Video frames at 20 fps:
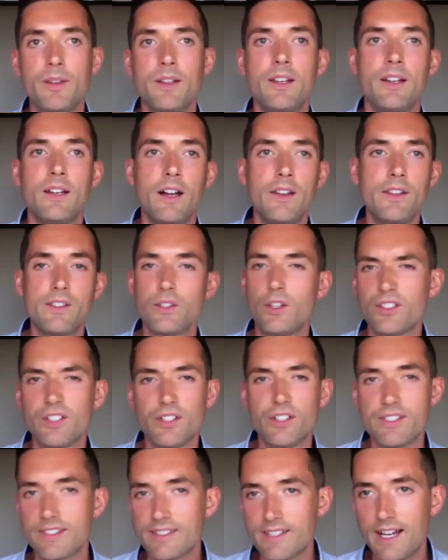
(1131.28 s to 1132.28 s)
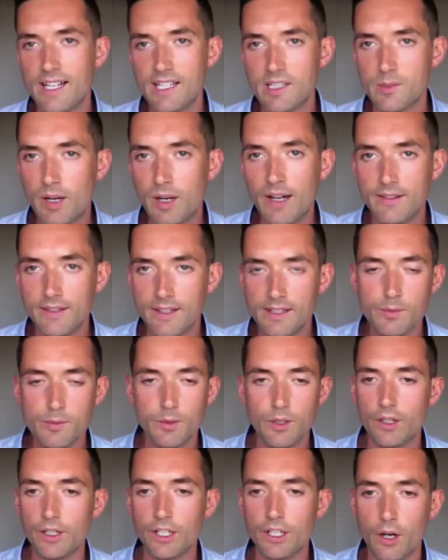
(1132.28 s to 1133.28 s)
and there's all sorts of science behind this, we're not
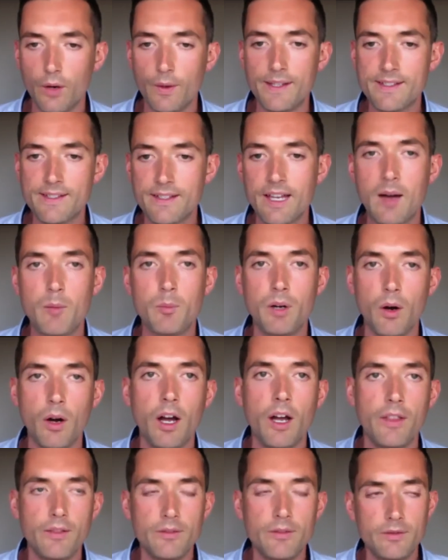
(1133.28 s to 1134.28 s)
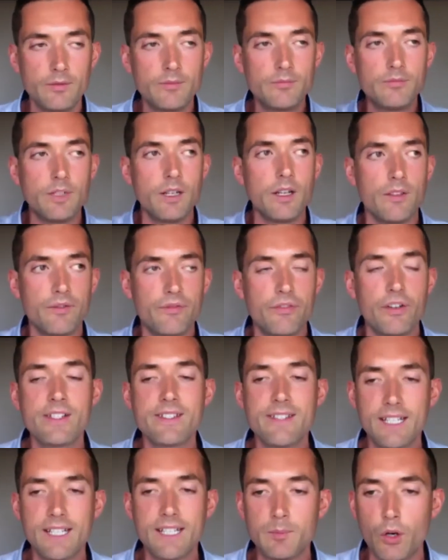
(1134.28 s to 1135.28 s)
going to go into that, but at the first
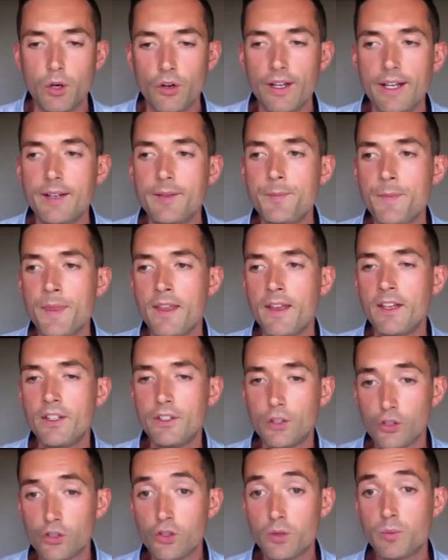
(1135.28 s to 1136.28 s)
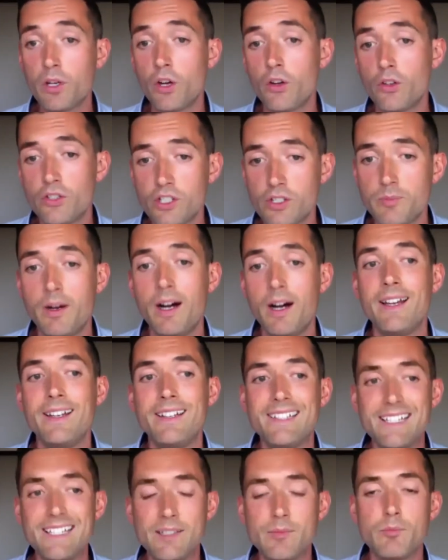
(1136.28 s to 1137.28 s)
thing in the morning, your subconscious mind
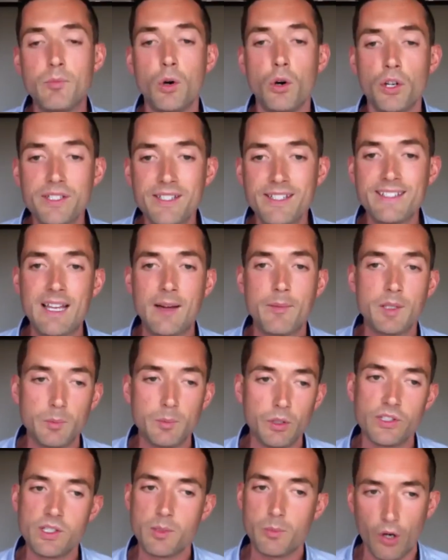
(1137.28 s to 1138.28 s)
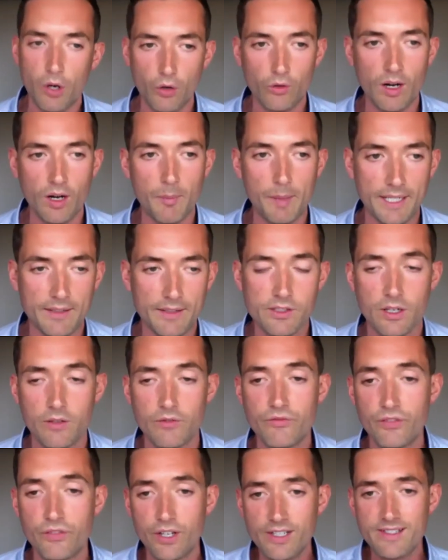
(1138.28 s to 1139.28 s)
is more susceptible to programming. So
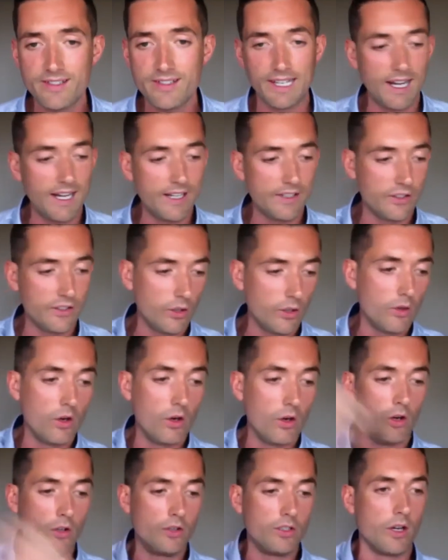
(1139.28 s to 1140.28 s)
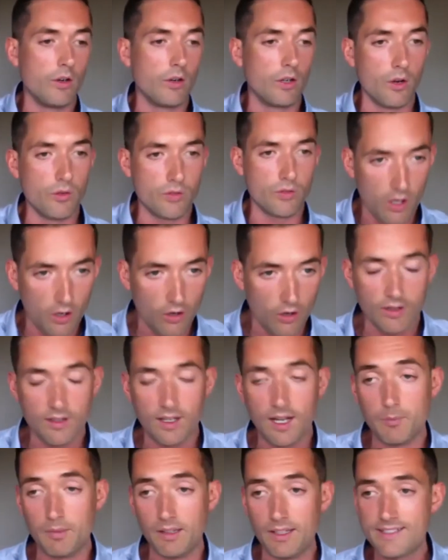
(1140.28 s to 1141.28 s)
first thing I do, audio goes on.
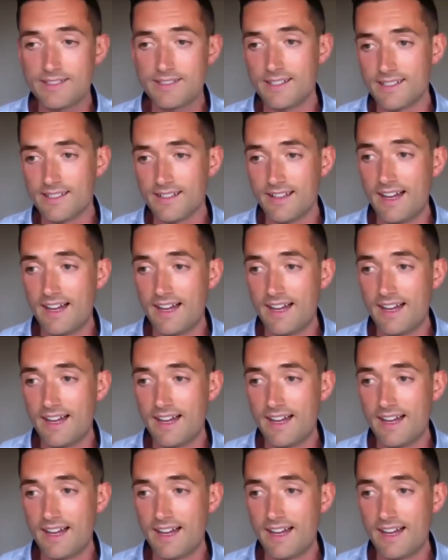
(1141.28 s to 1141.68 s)
I'm listening to that.